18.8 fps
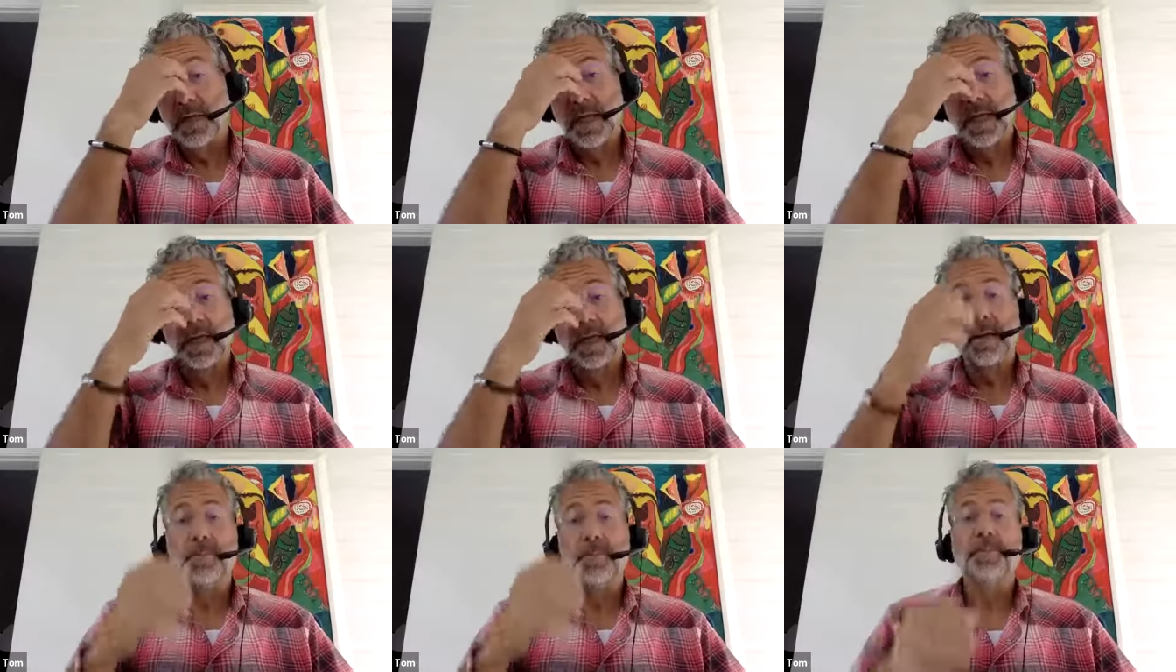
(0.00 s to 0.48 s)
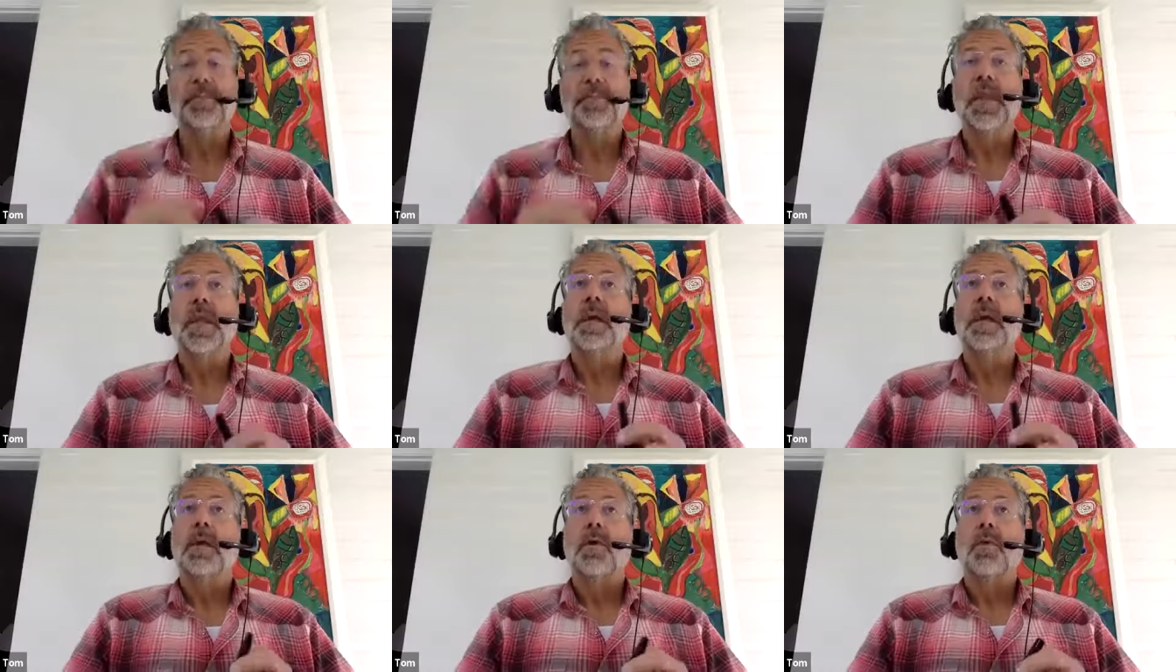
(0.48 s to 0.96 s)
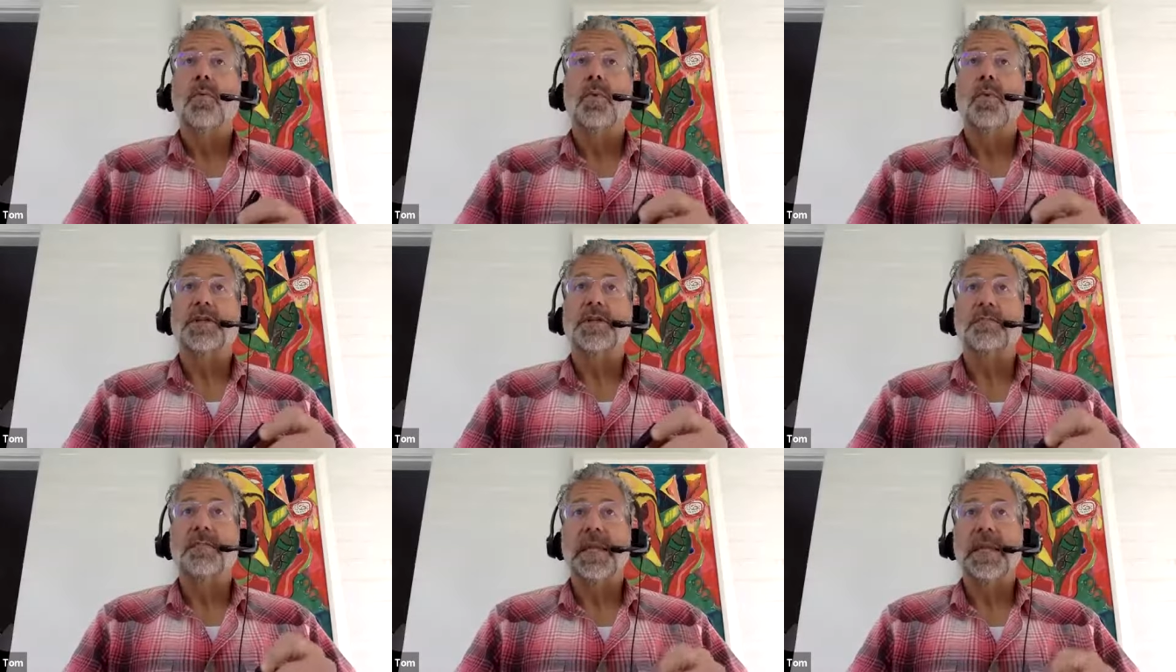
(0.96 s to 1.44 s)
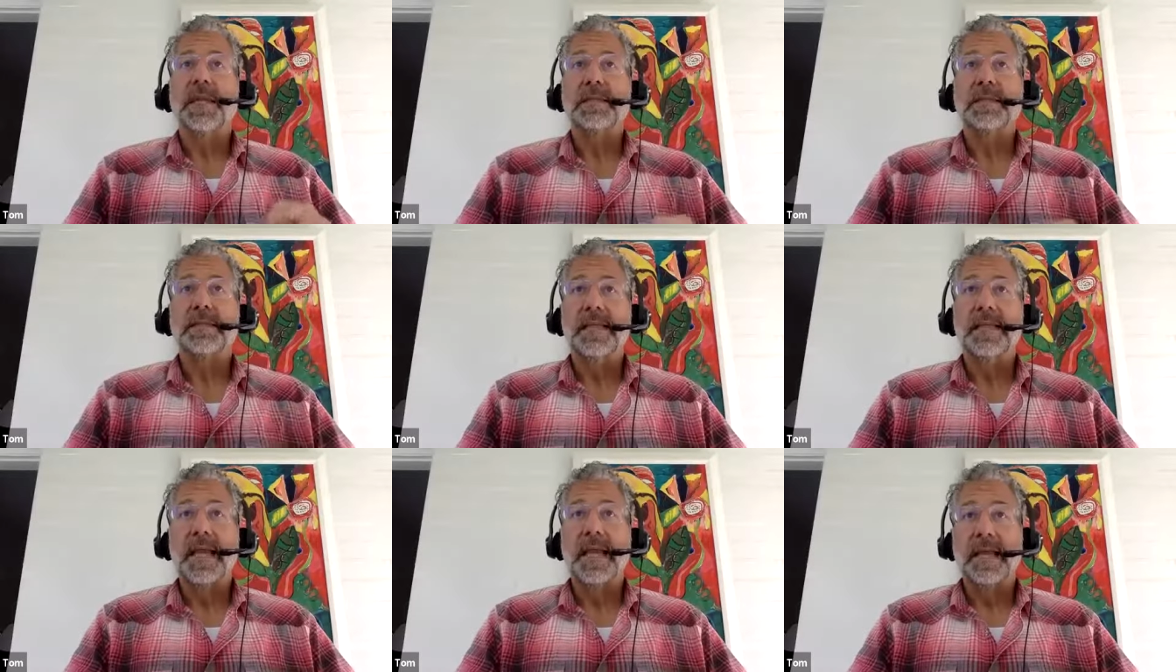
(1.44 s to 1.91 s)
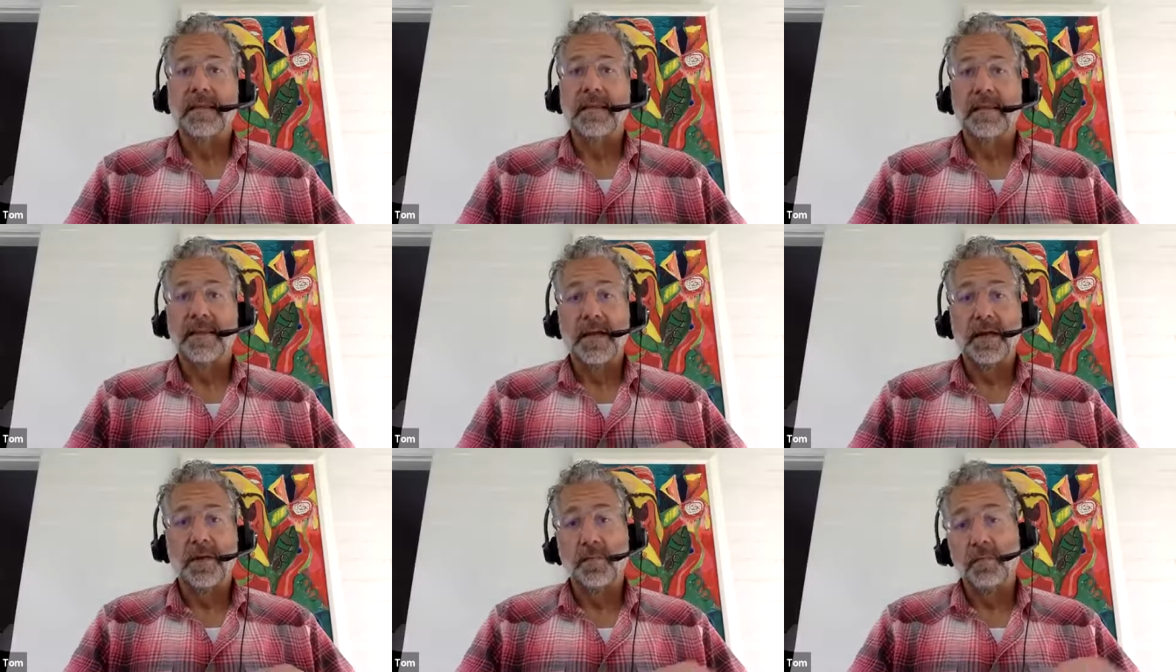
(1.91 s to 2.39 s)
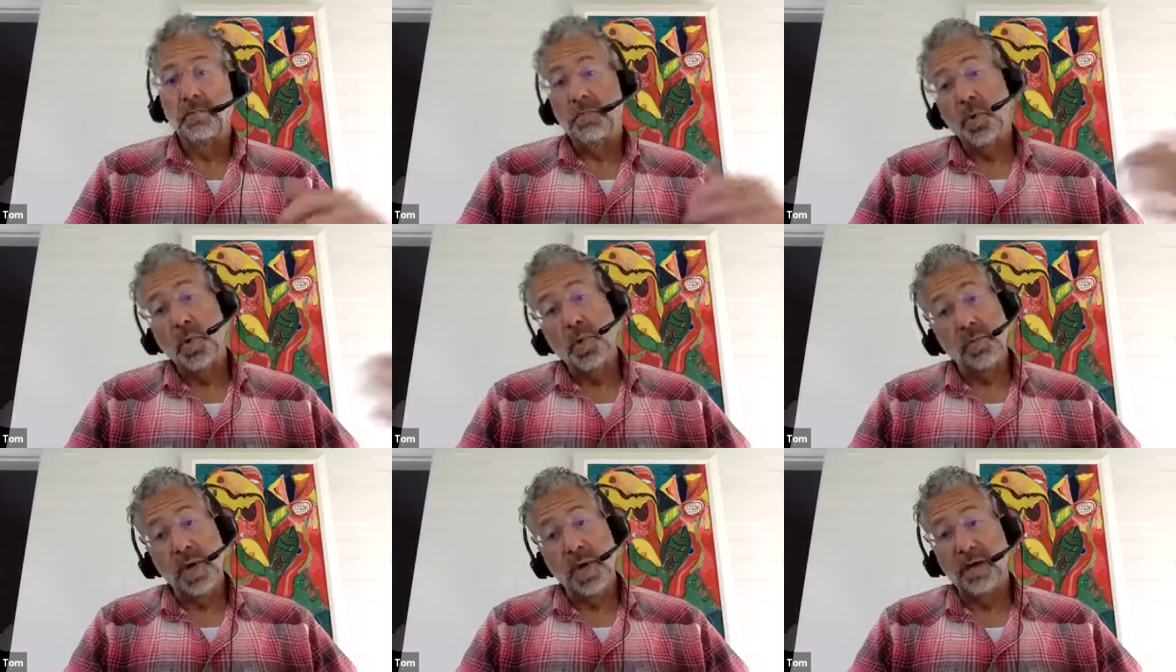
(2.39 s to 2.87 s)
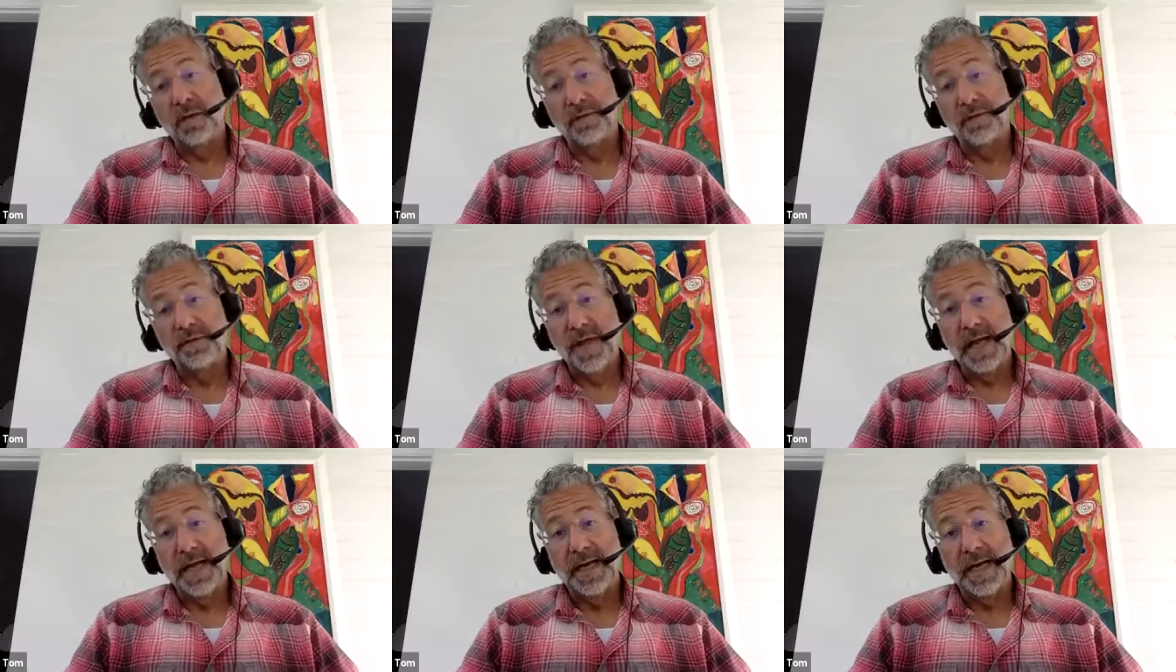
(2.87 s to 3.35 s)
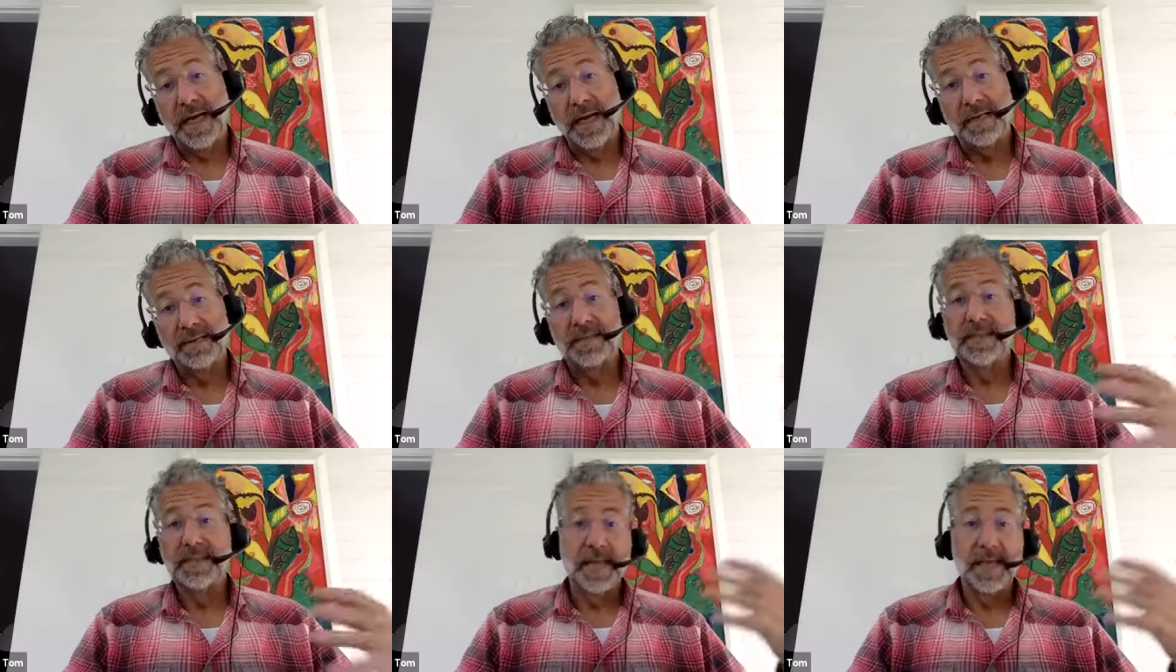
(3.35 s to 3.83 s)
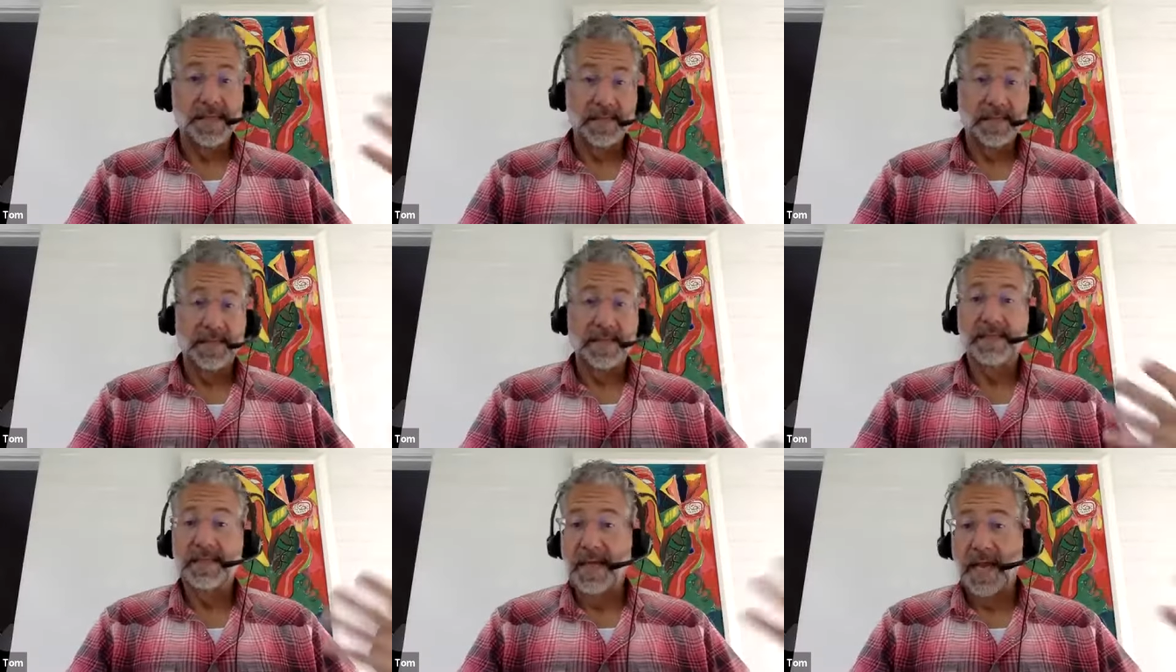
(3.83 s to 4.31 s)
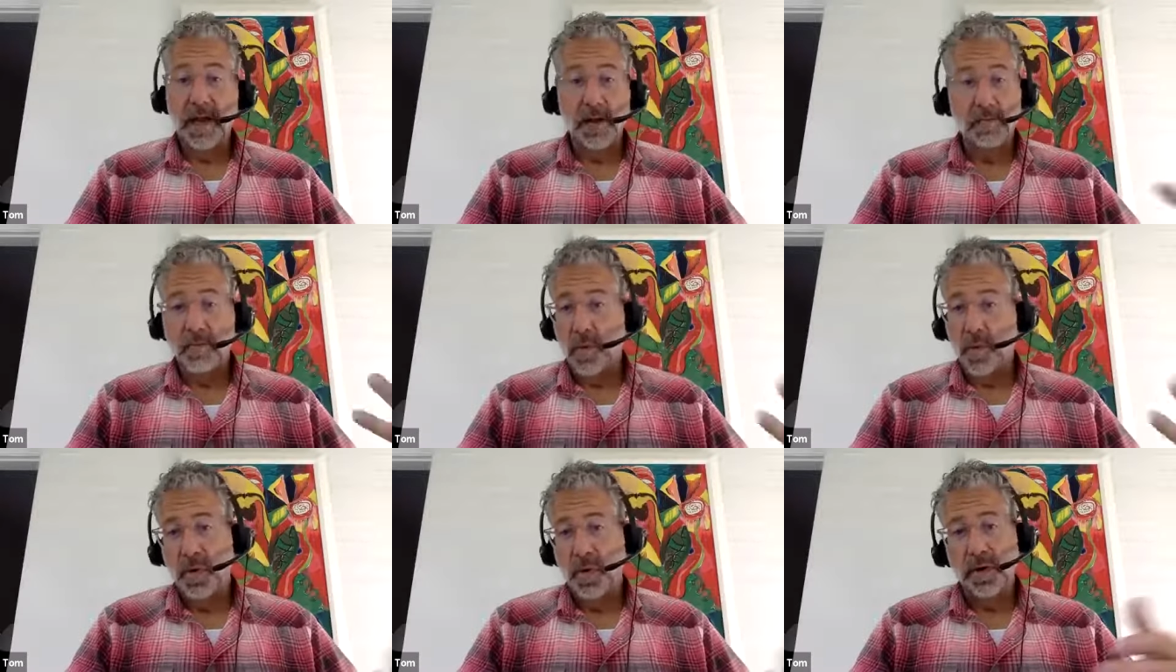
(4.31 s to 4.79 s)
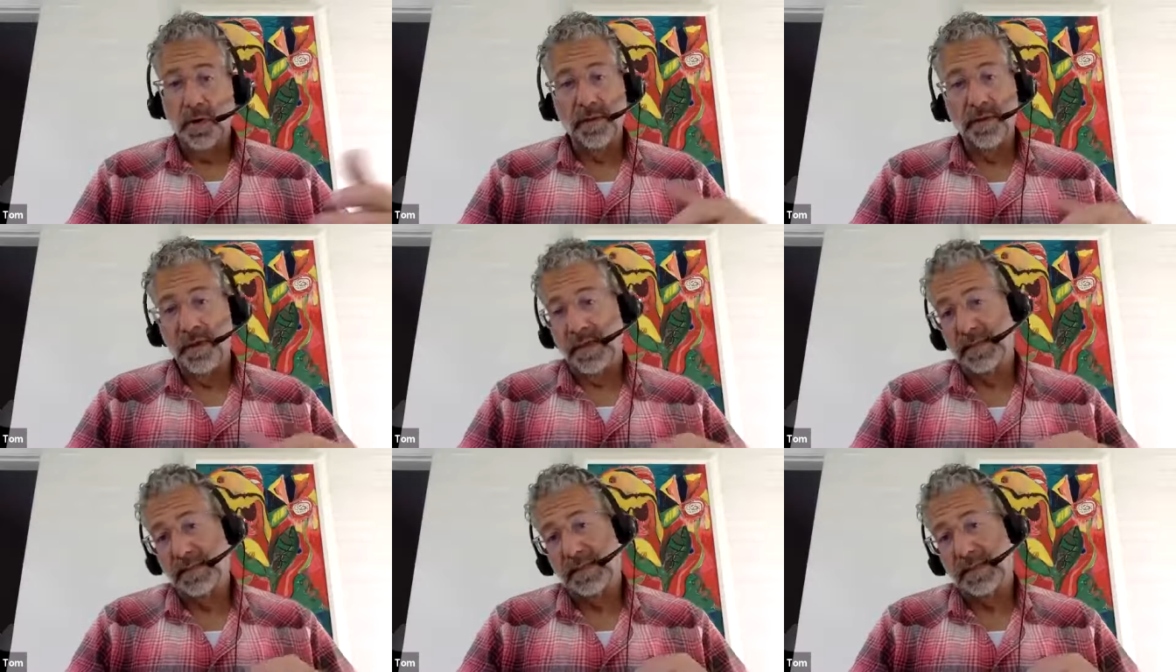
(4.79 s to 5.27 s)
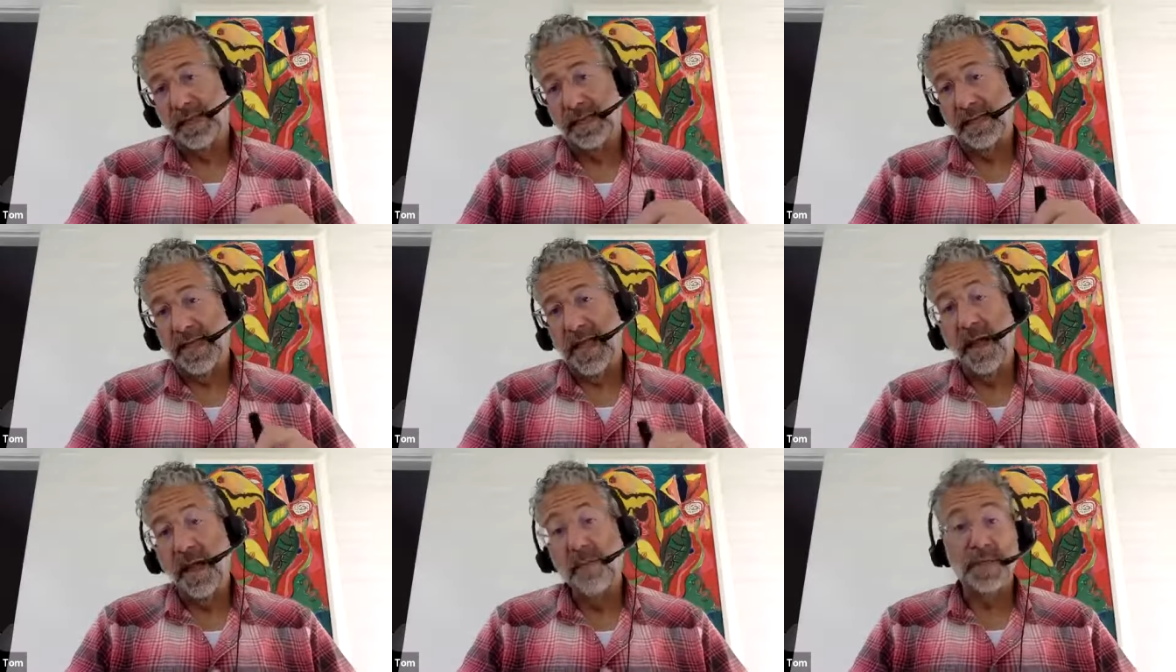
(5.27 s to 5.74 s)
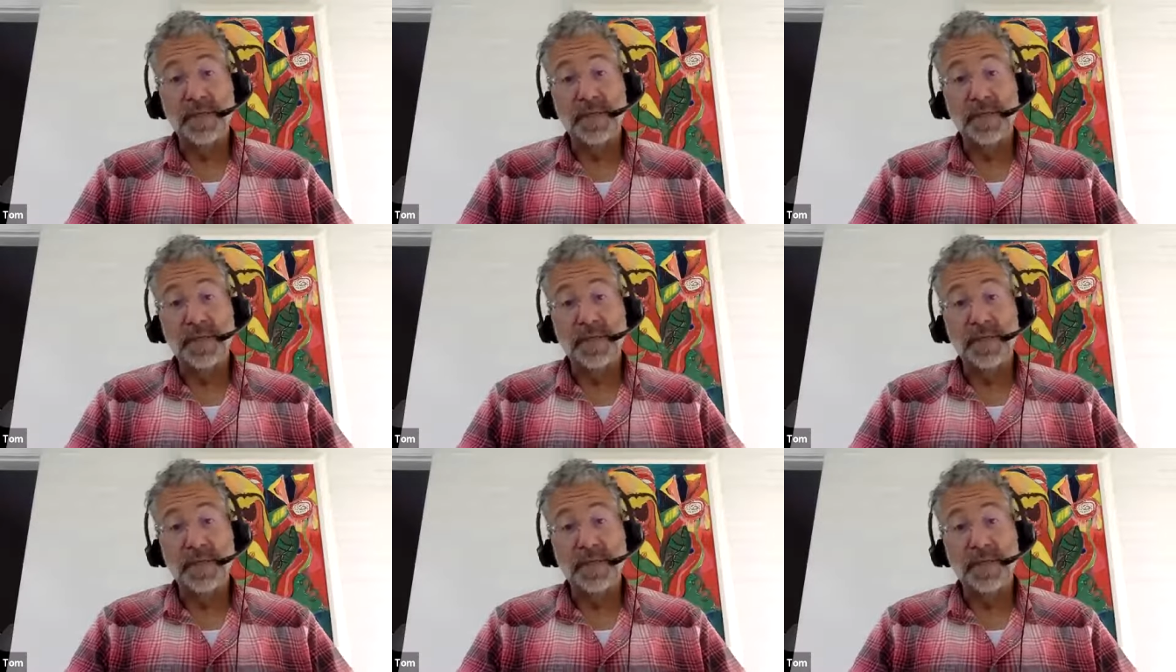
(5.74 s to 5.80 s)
Um, which means that they're more well financed, they can discount more and things like that,